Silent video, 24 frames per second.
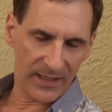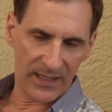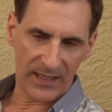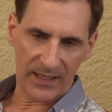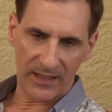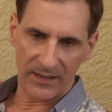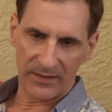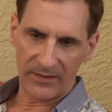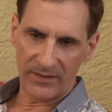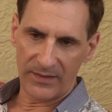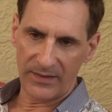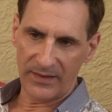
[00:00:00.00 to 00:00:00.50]

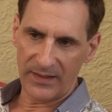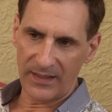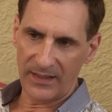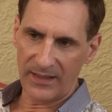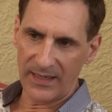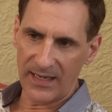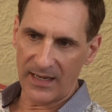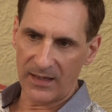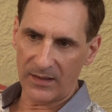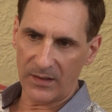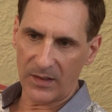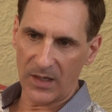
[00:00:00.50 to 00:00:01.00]
And
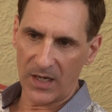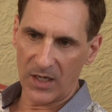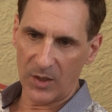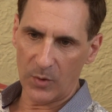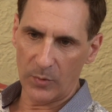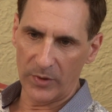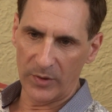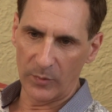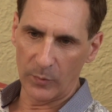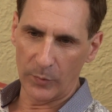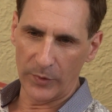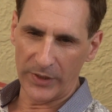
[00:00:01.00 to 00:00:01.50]
the
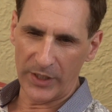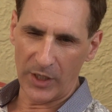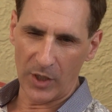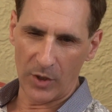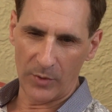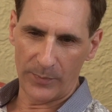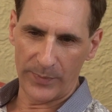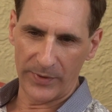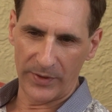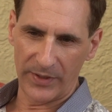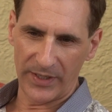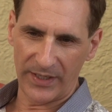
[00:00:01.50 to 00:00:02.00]
Algonquin
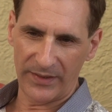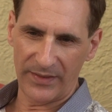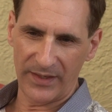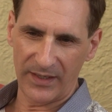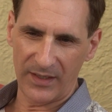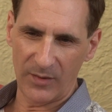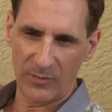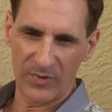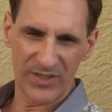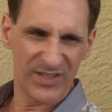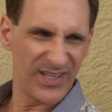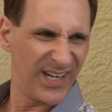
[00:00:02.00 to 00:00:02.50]
reopened, I
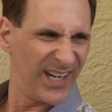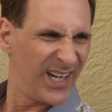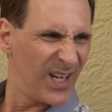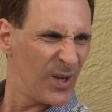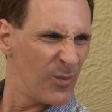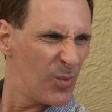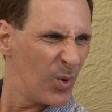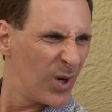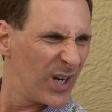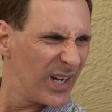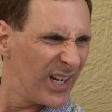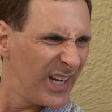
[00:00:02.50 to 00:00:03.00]
think it was
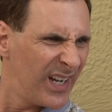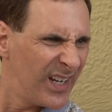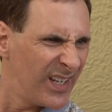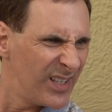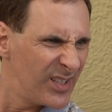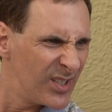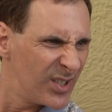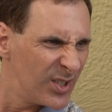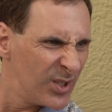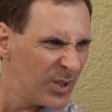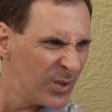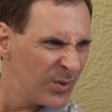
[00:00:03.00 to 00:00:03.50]
81,
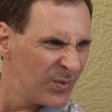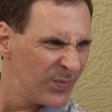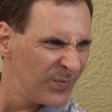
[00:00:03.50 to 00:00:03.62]
82.